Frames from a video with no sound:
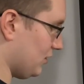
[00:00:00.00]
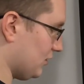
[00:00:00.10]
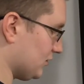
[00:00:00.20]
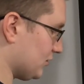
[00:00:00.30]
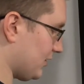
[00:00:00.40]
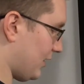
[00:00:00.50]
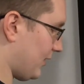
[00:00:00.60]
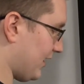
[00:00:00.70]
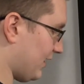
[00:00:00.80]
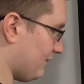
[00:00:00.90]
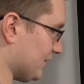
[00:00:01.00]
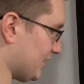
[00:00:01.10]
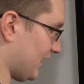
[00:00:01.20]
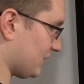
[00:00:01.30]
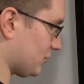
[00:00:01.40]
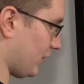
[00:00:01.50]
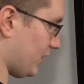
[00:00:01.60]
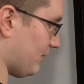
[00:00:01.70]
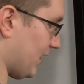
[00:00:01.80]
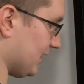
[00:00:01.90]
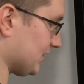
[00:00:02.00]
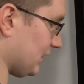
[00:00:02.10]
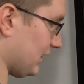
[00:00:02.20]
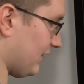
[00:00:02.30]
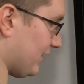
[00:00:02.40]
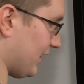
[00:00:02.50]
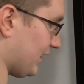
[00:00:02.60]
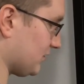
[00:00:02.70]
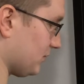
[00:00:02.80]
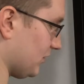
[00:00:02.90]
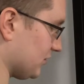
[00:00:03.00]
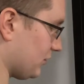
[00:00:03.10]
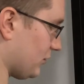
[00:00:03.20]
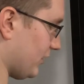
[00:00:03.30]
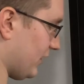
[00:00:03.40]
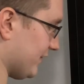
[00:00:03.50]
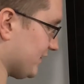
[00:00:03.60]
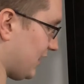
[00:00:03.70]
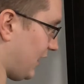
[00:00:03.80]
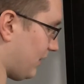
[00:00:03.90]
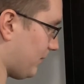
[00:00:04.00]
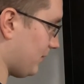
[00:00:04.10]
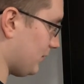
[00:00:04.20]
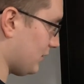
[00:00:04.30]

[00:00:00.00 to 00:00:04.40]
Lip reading: So now I have this x squared minus 11x plus 30 on the top,